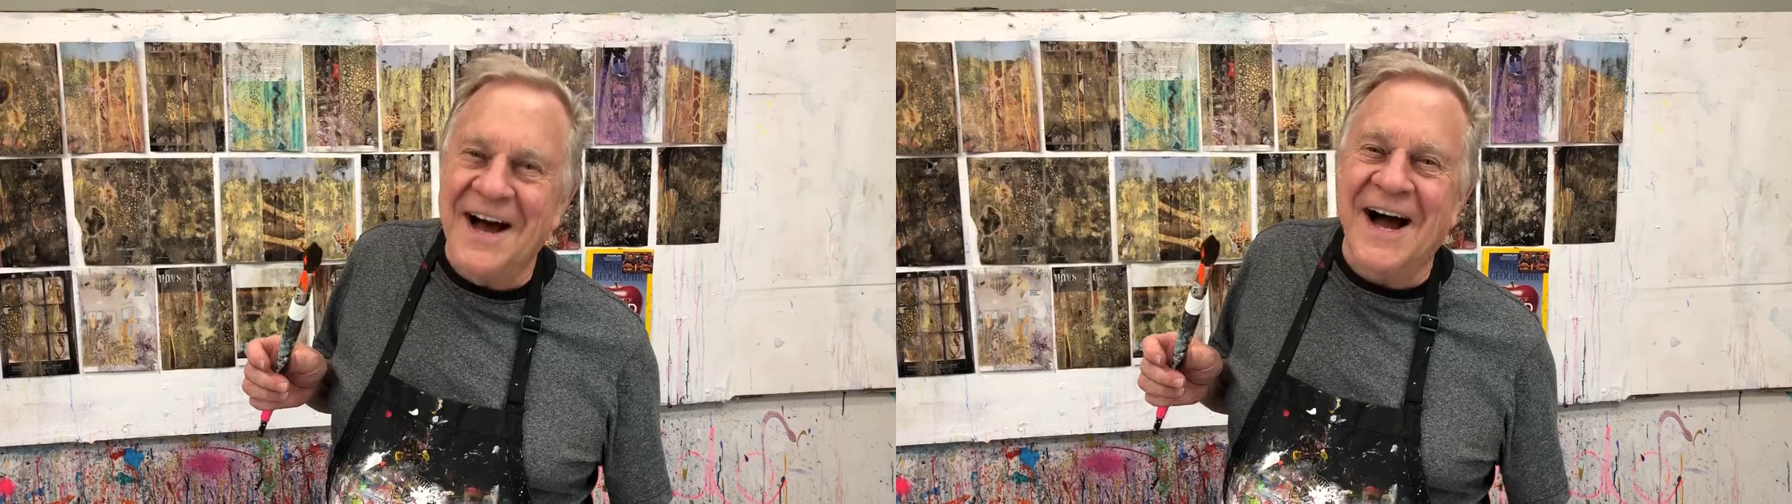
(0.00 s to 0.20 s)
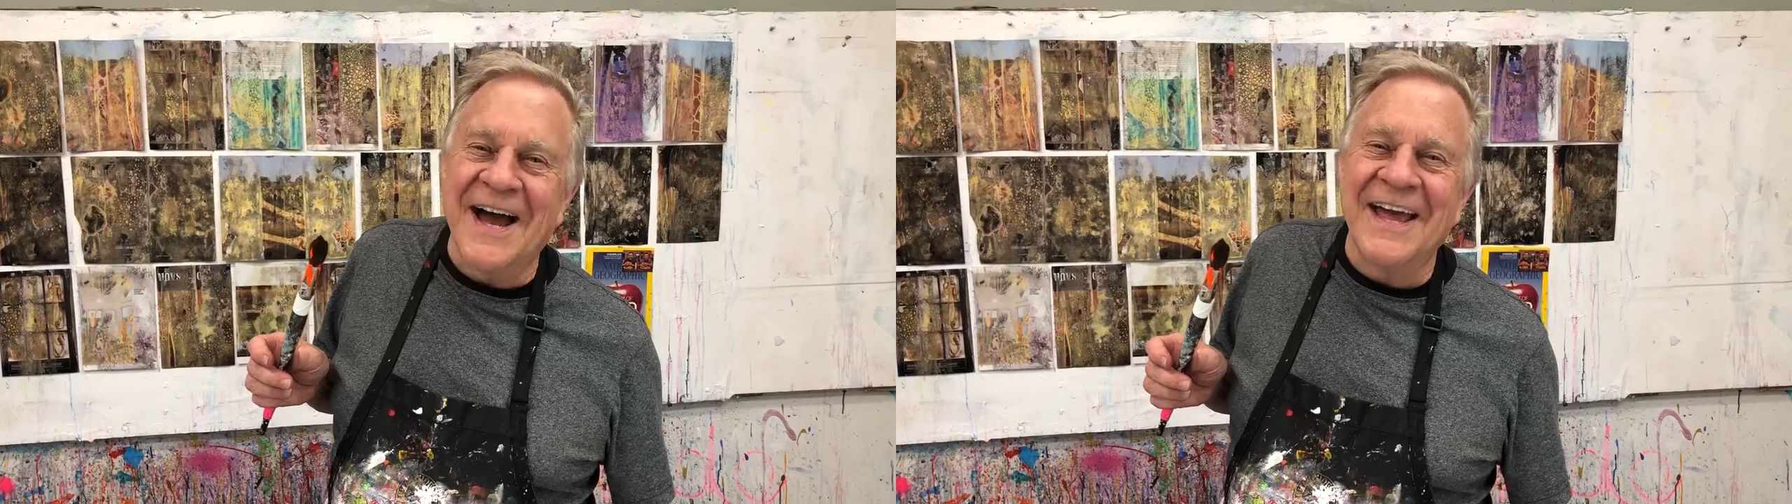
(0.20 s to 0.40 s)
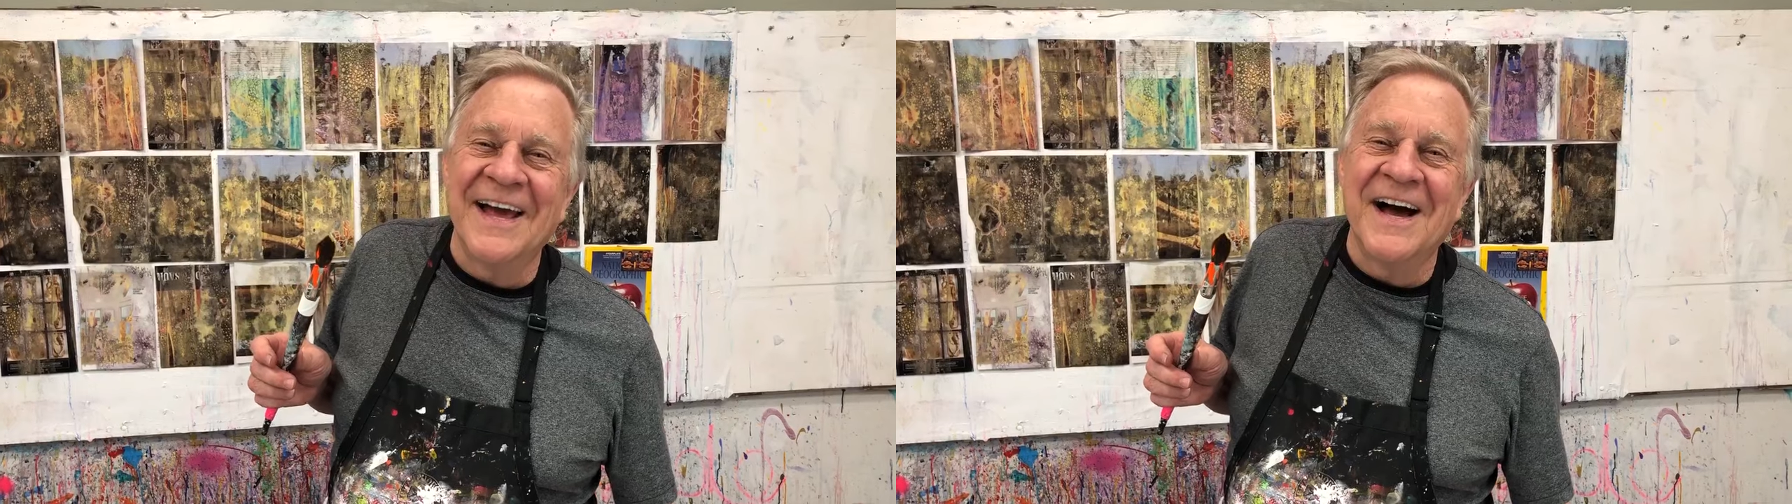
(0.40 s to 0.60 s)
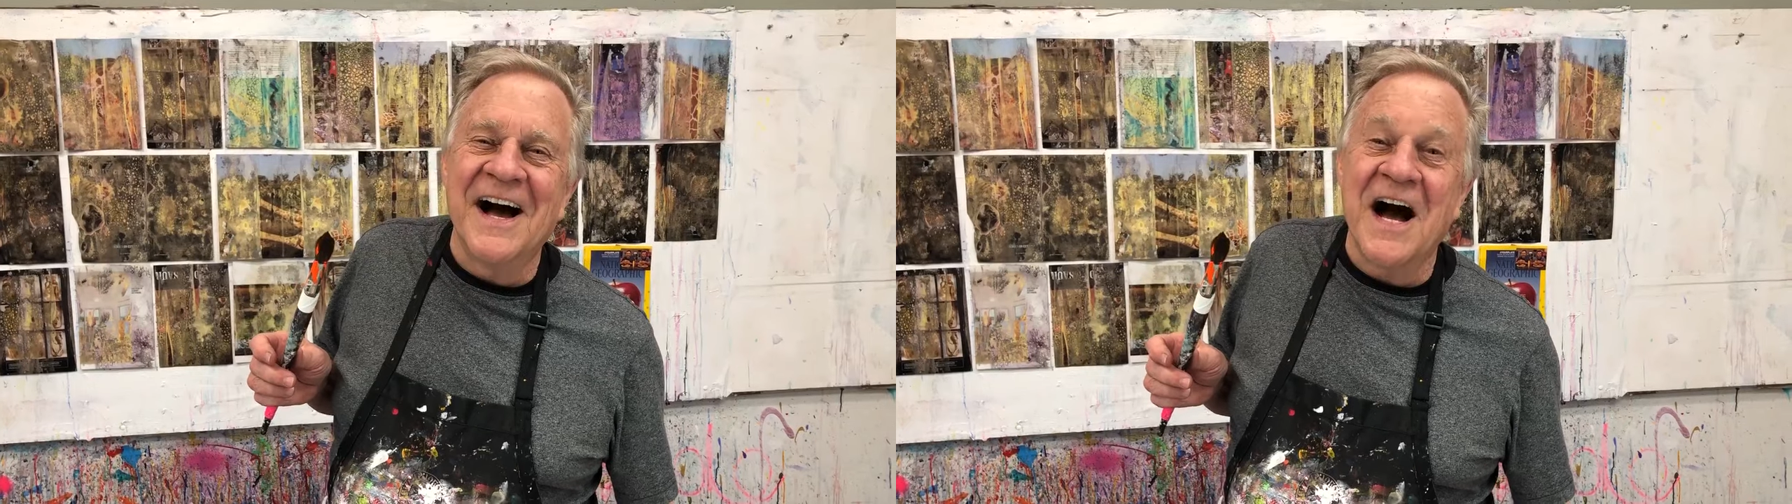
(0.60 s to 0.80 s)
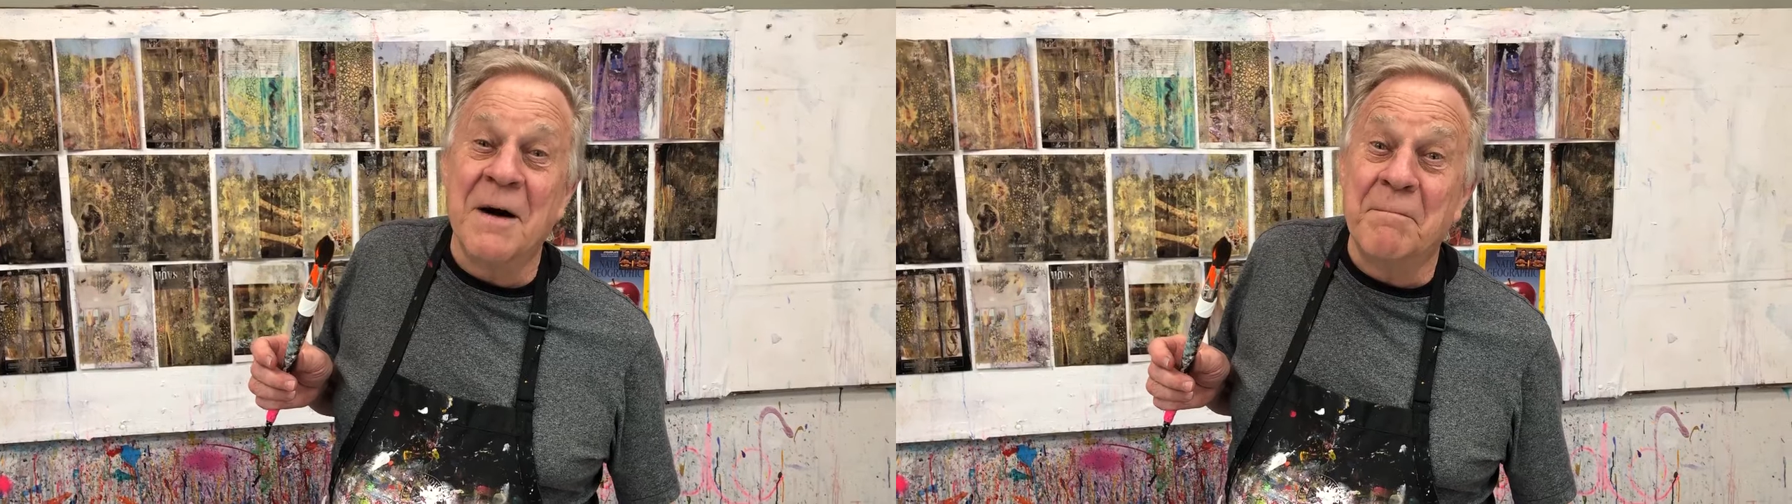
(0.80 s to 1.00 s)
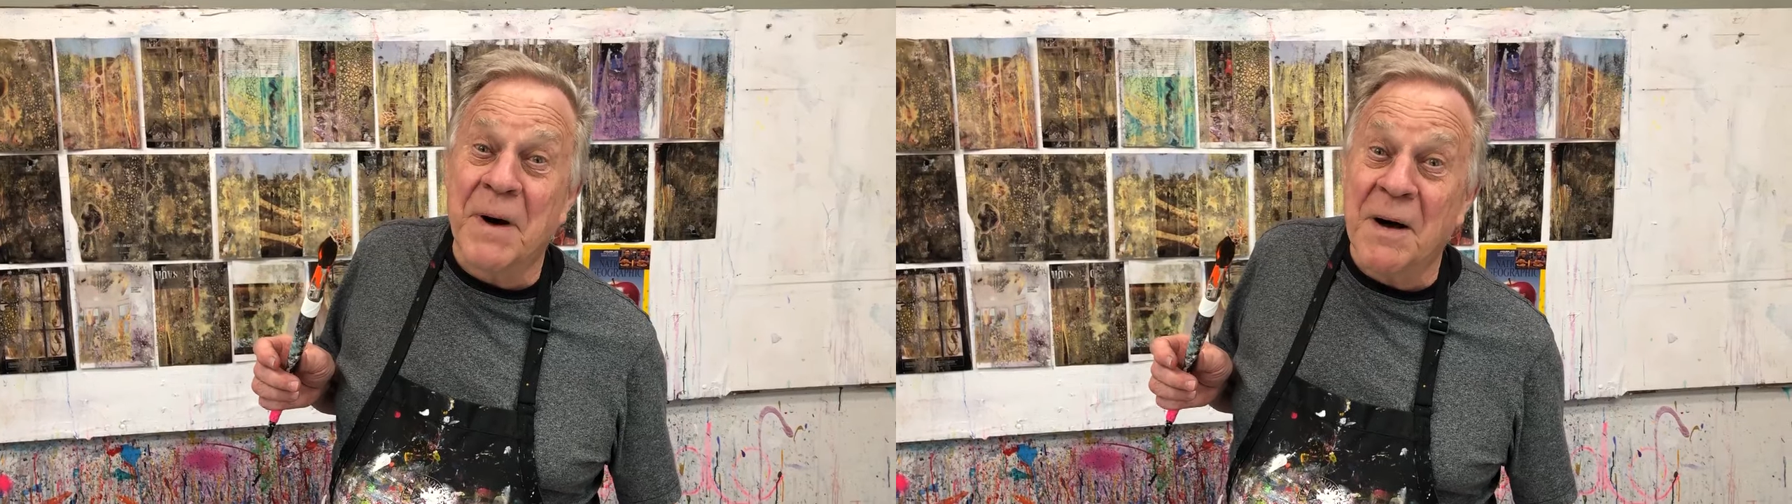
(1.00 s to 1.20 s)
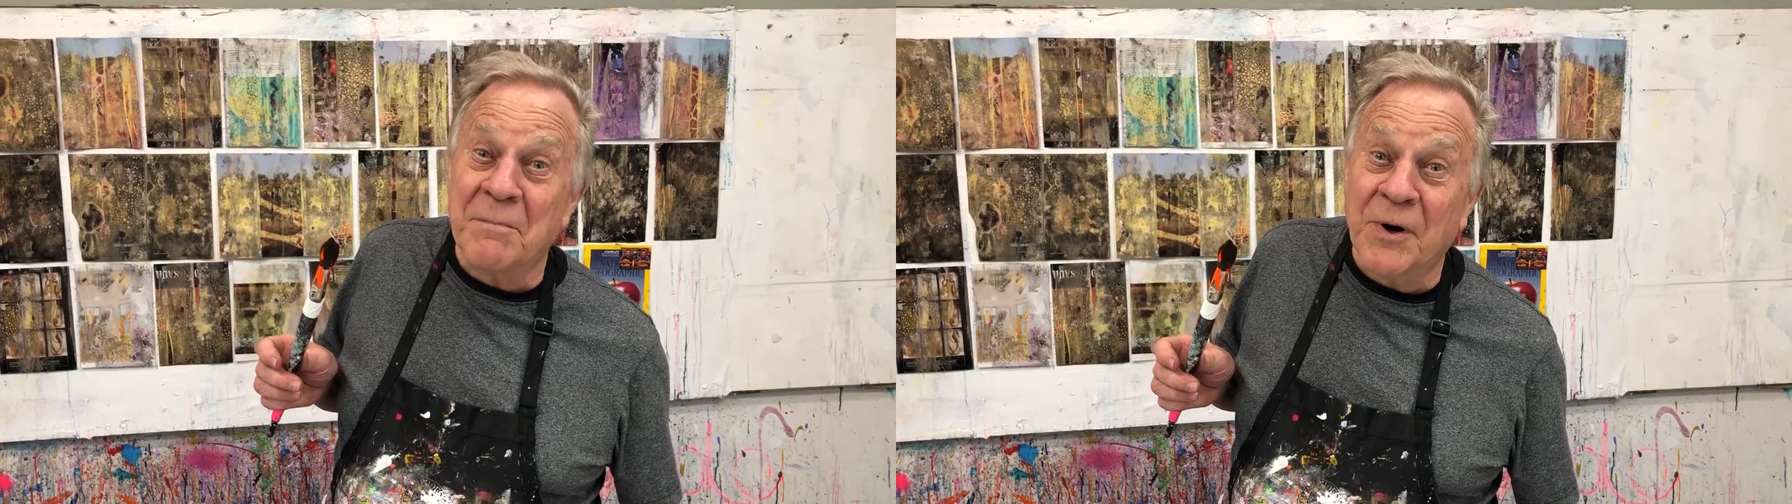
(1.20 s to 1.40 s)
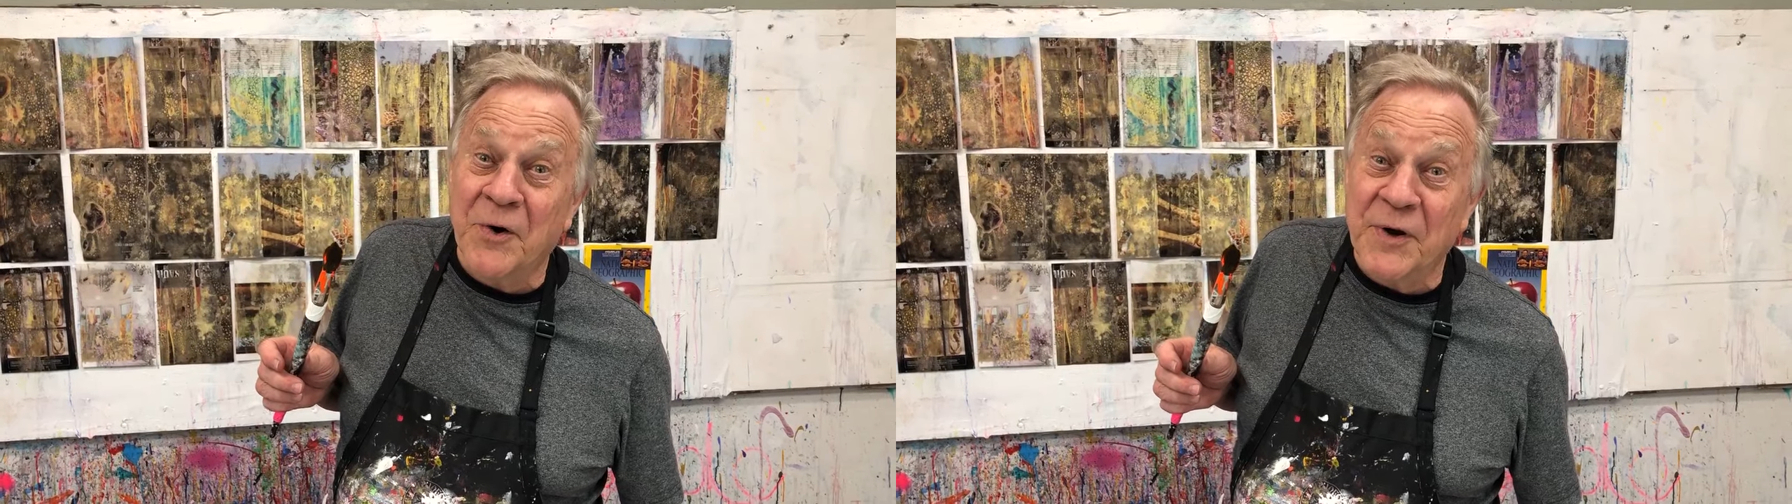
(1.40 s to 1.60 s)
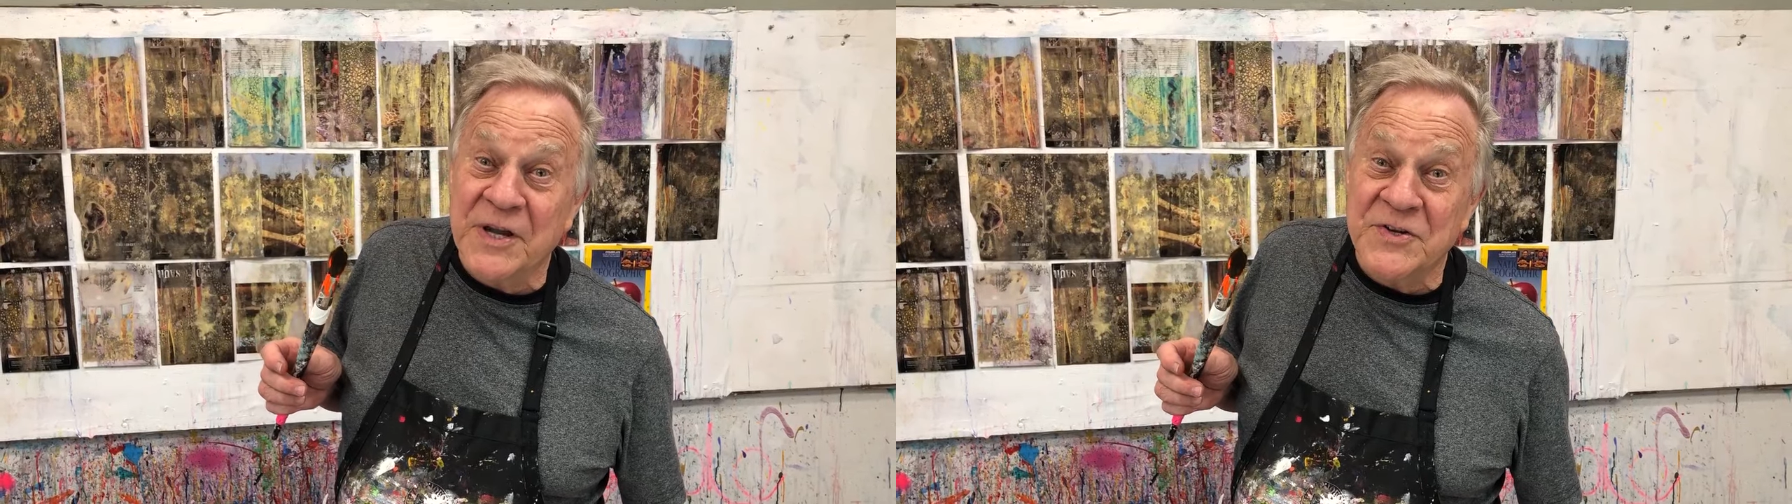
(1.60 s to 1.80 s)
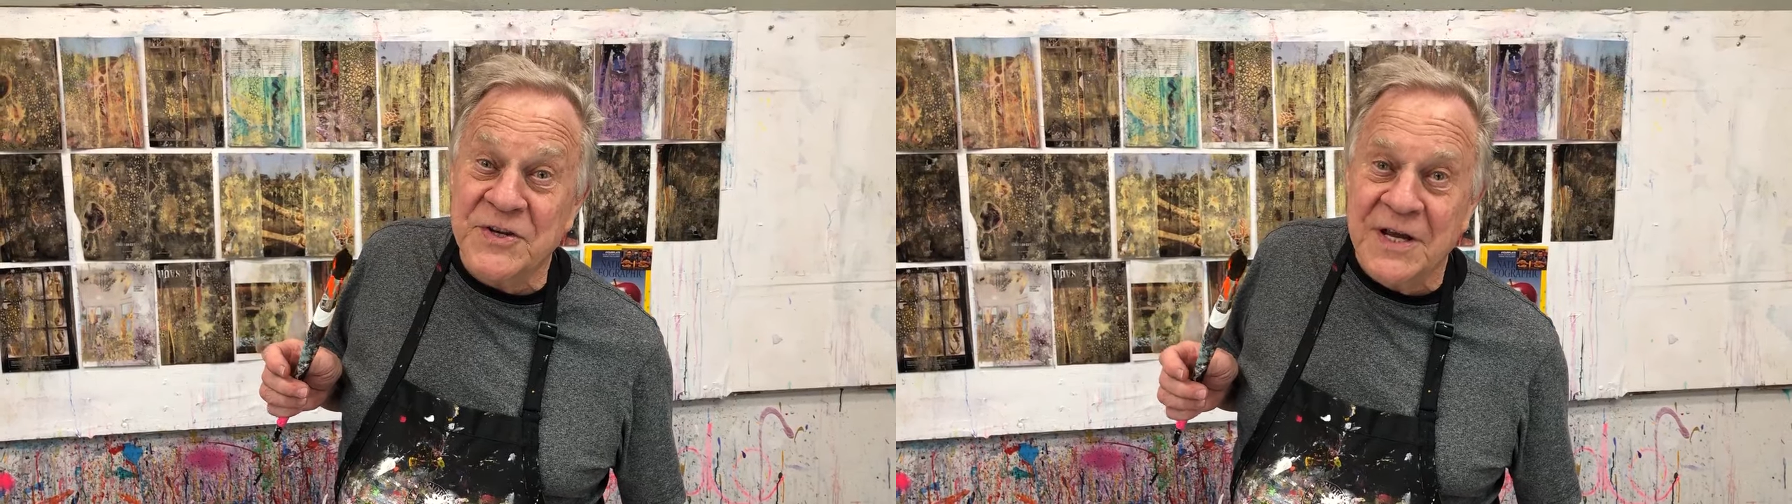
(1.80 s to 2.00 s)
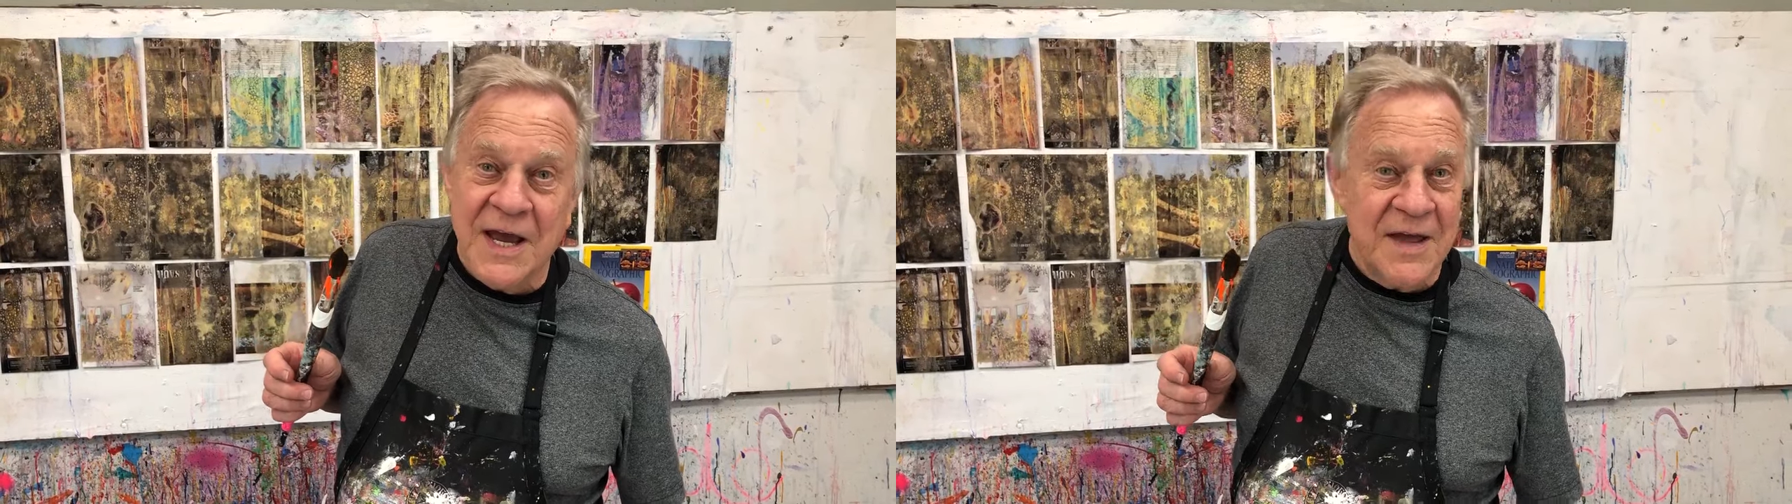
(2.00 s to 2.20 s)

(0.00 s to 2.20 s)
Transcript: Hi, I'm Bob Burridge,